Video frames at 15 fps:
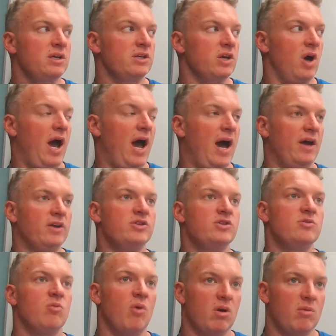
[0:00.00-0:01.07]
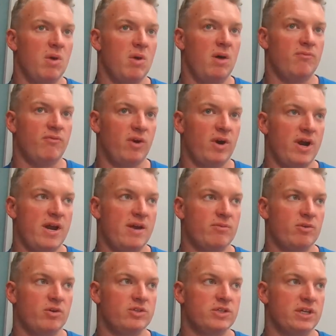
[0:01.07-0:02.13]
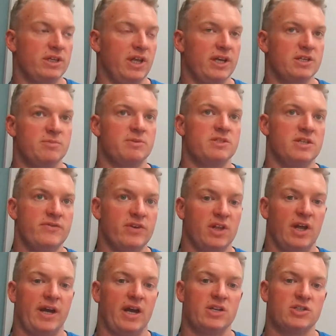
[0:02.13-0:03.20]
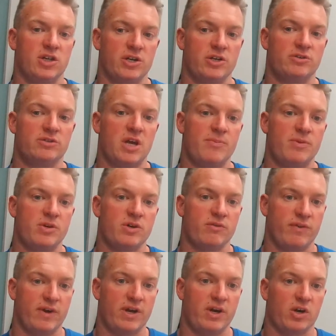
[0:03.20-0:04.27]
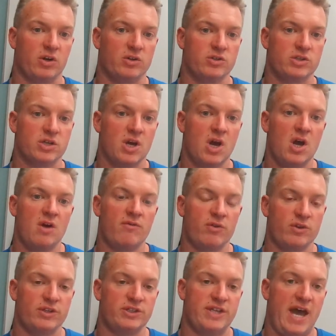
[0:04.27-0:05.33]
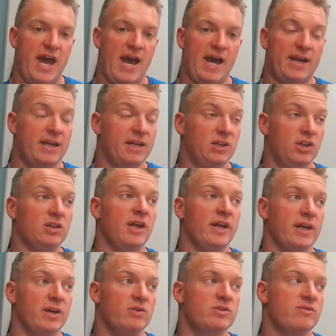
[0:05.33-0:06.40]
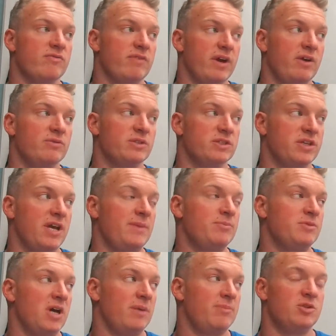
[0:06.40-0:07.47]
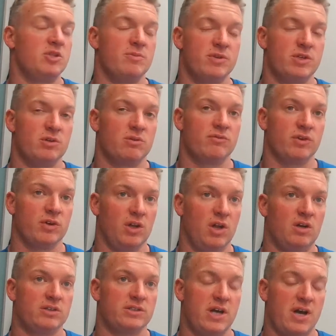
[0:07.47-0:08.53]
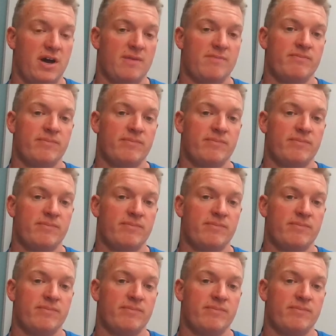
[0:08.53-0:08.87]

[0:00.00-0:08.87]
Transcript: How did you warm up for hammers? And like specifically, like I saw you taping your fingers for the tack, and it looked like it was a tape job that you've been doing for a long time.